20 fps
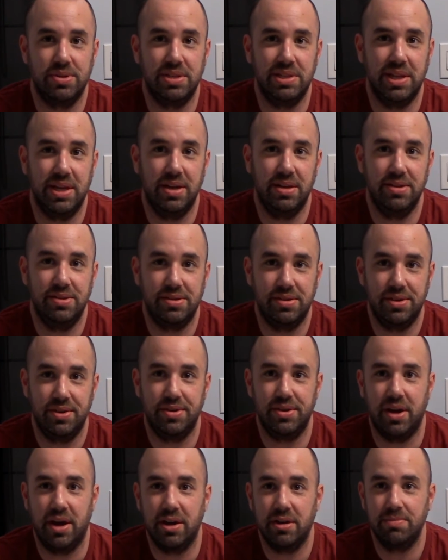and Ladies in their
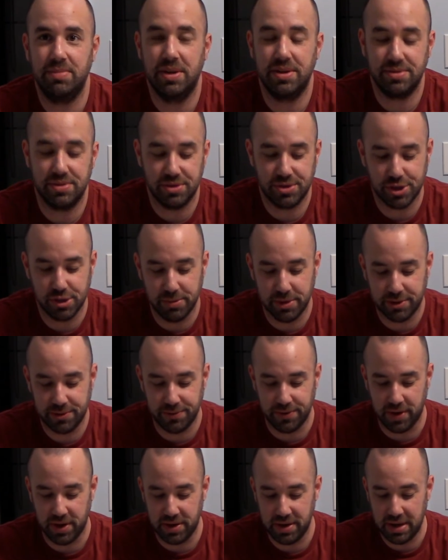deck because they're so much
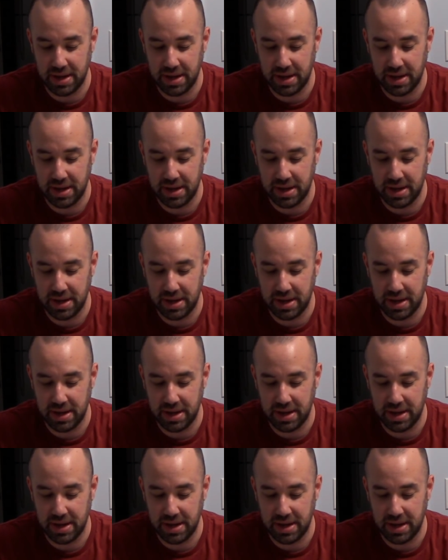fun.